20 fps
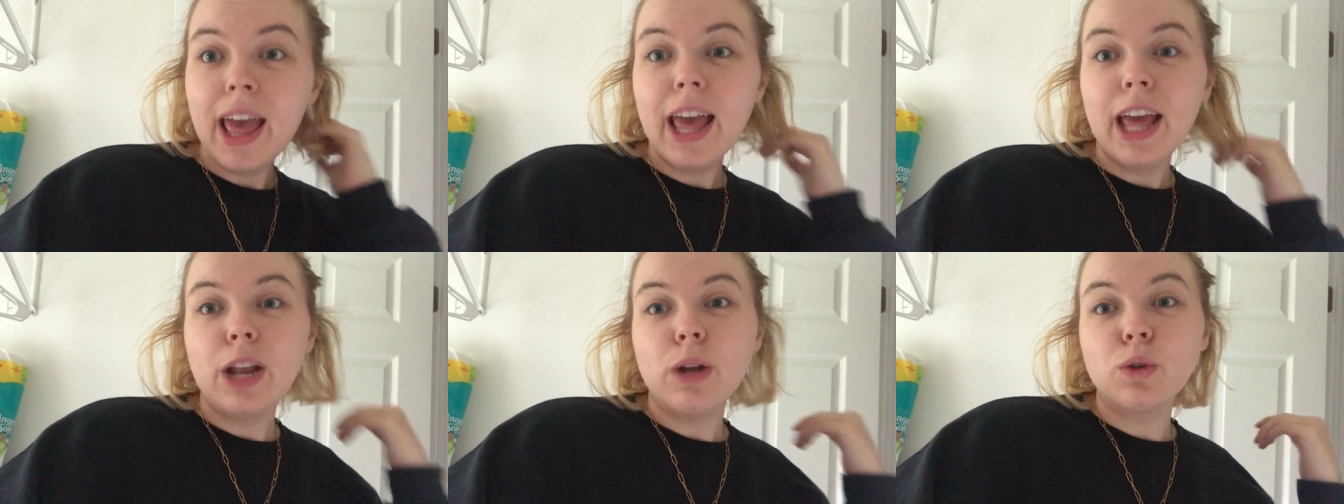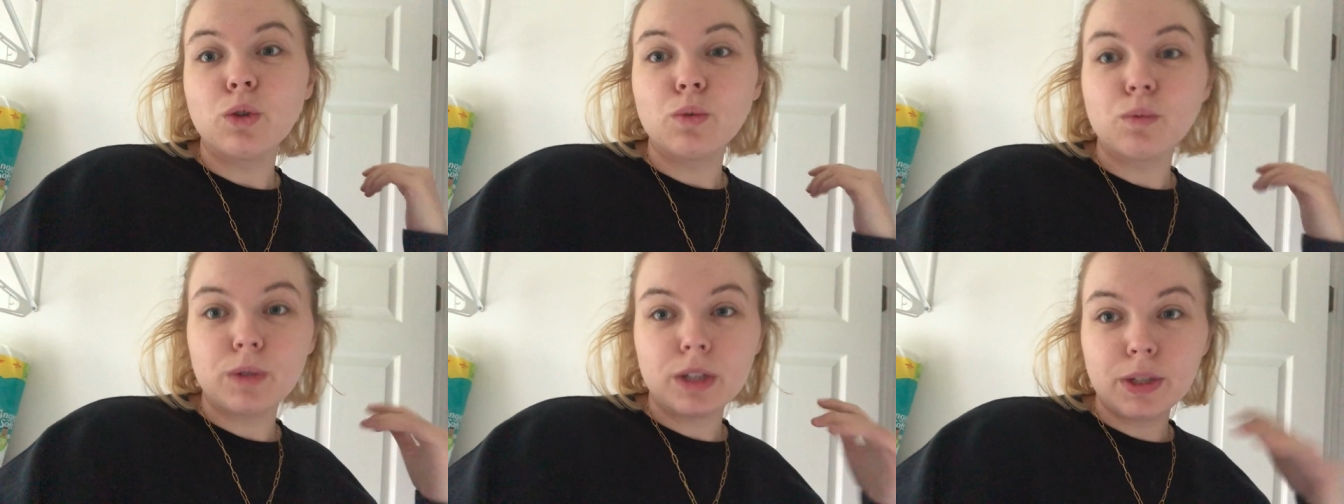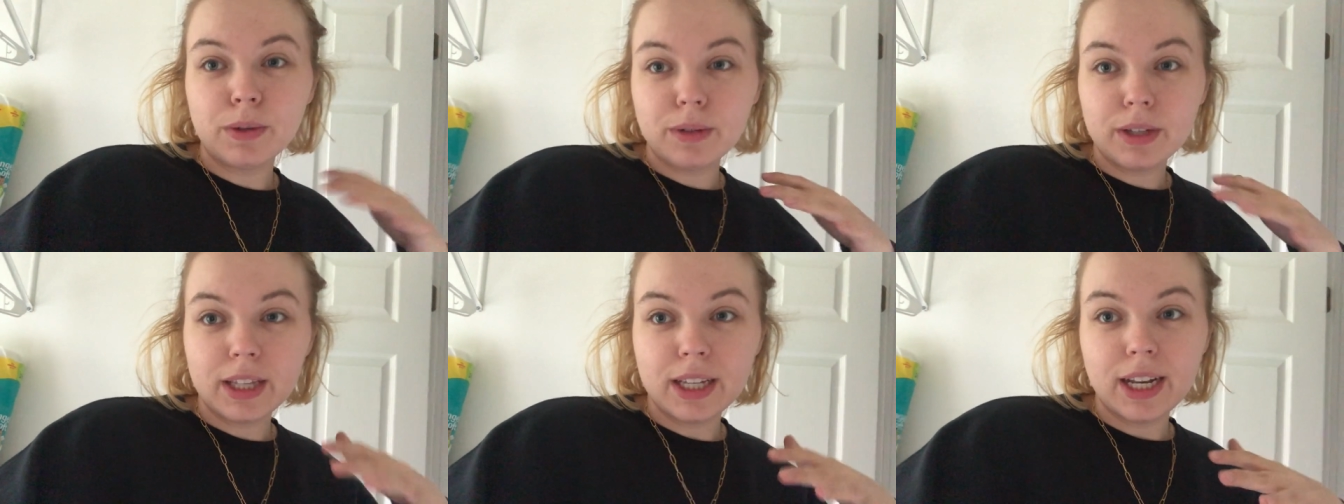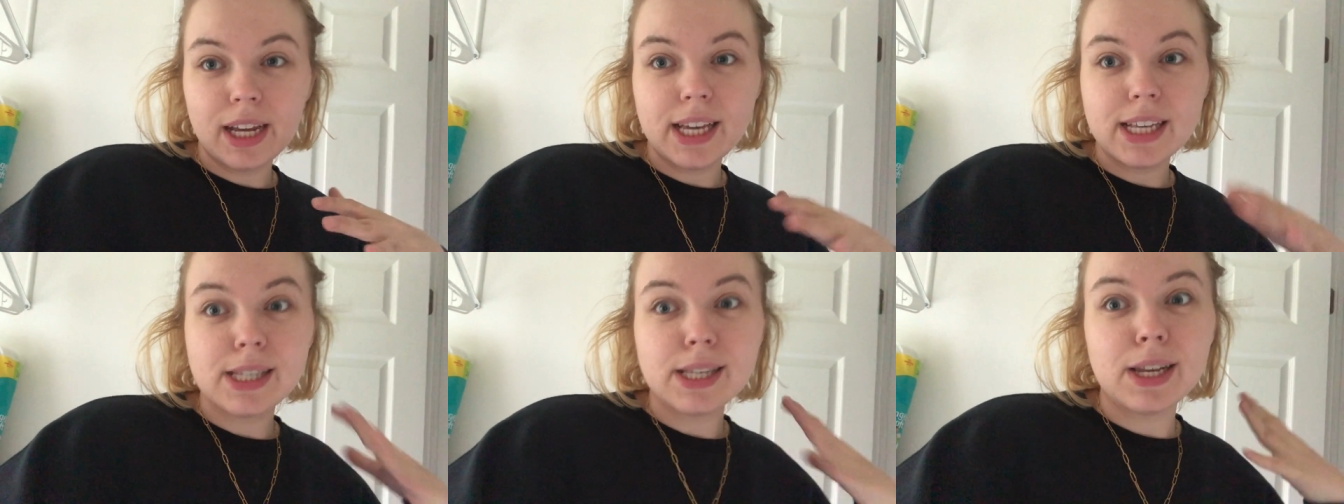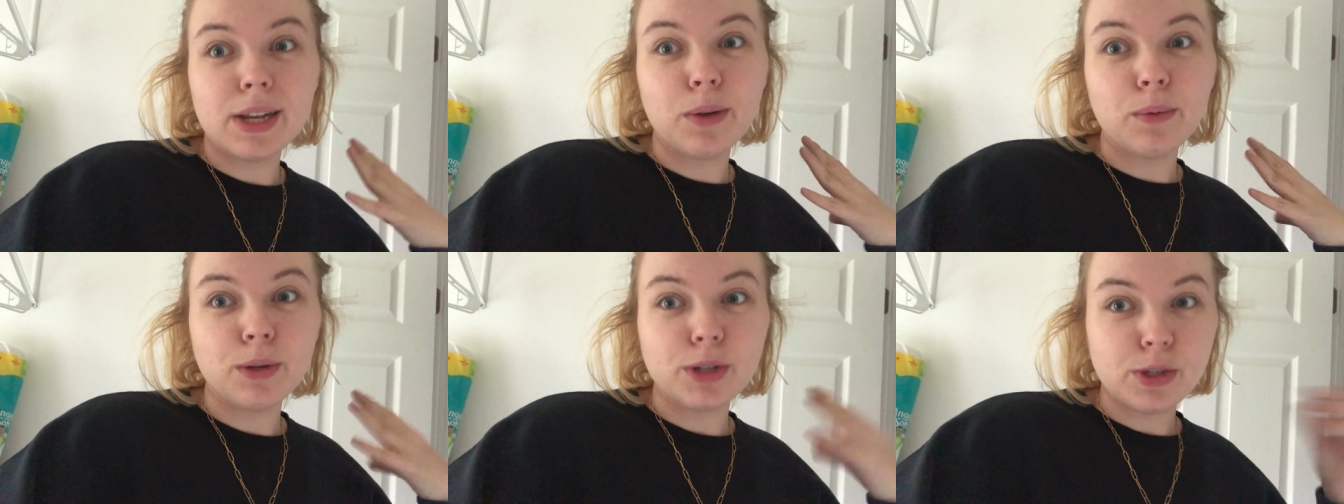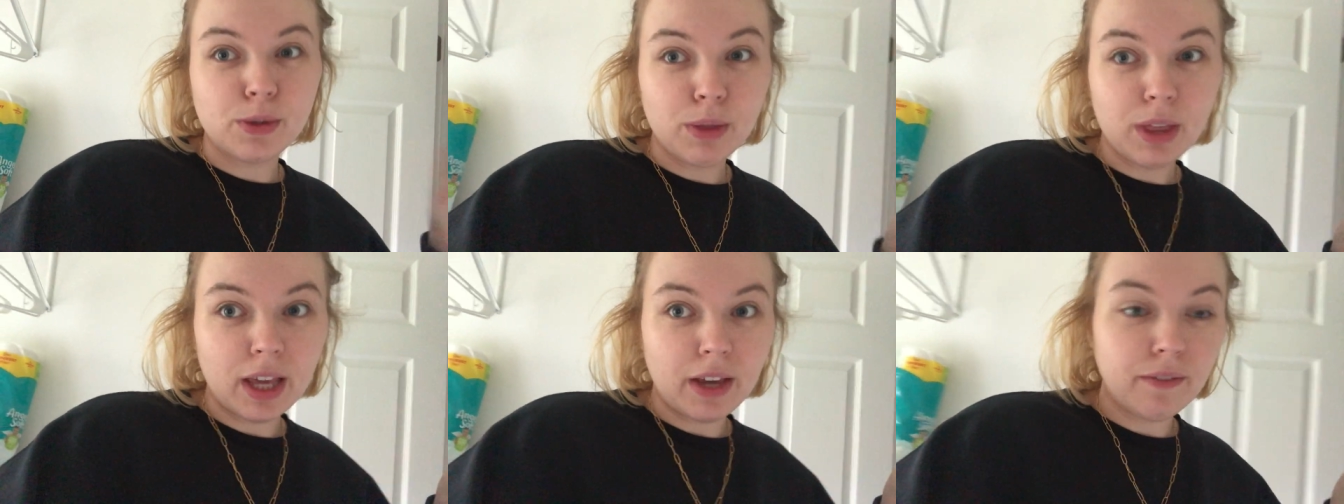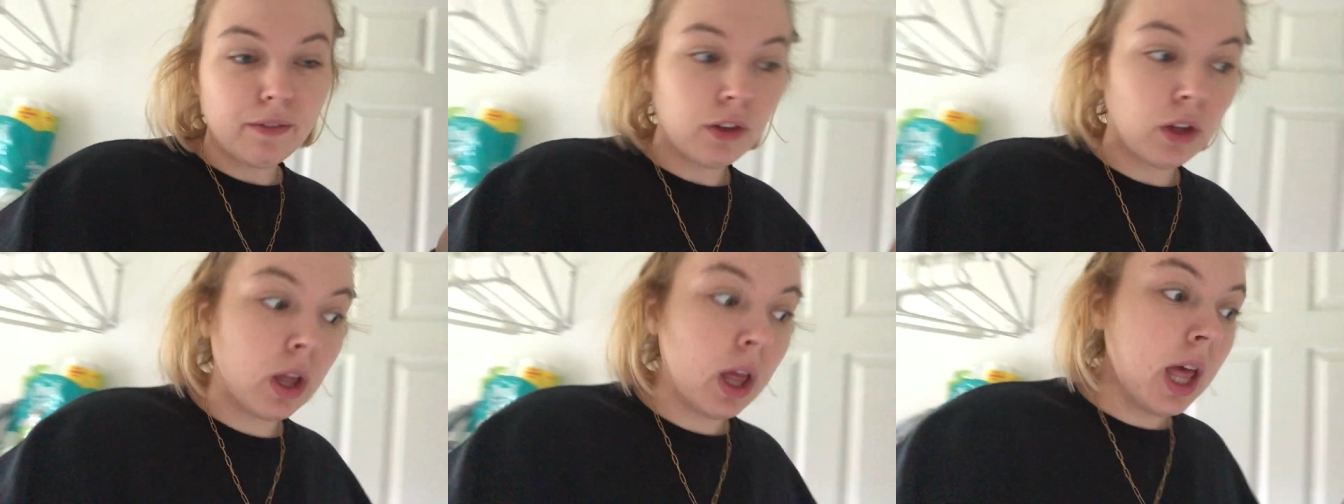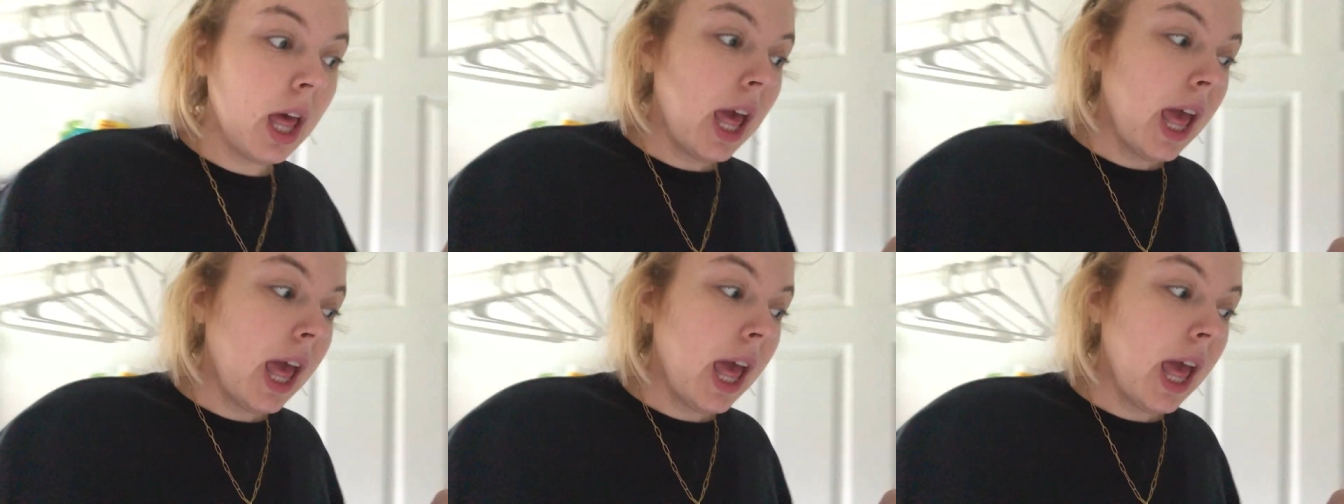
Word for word: It was really, really nice, and we're so thankful.